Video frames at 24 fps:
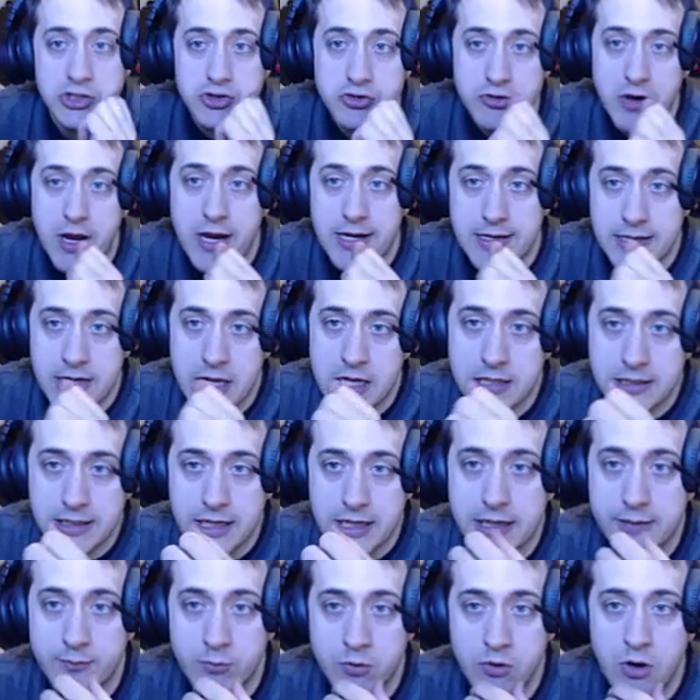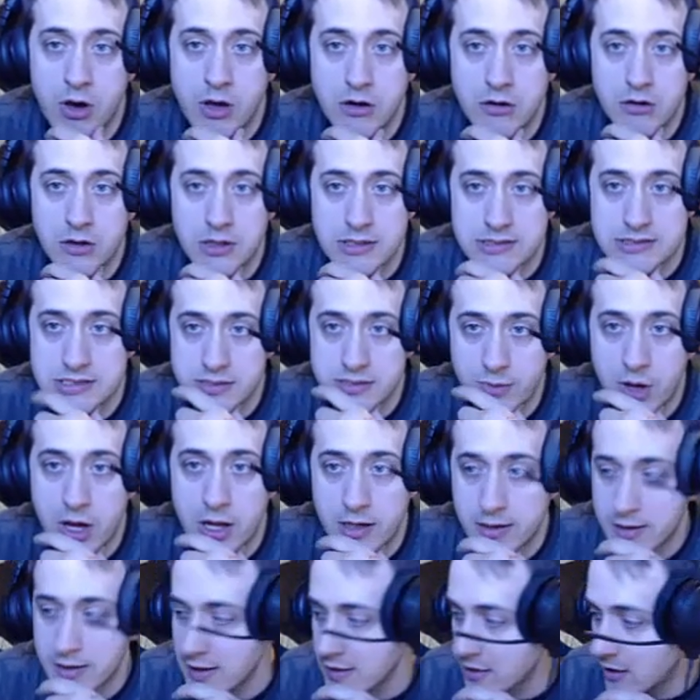I tried not getting Marauder against the
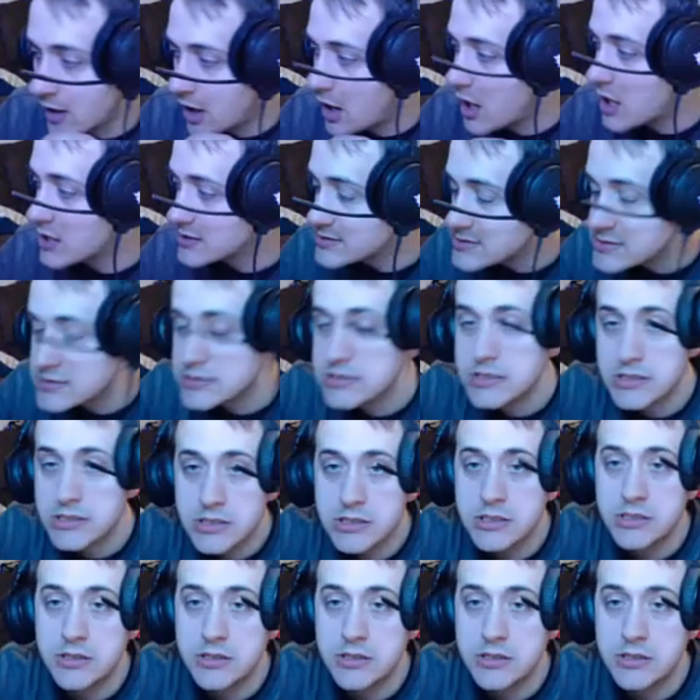bot, and I lost.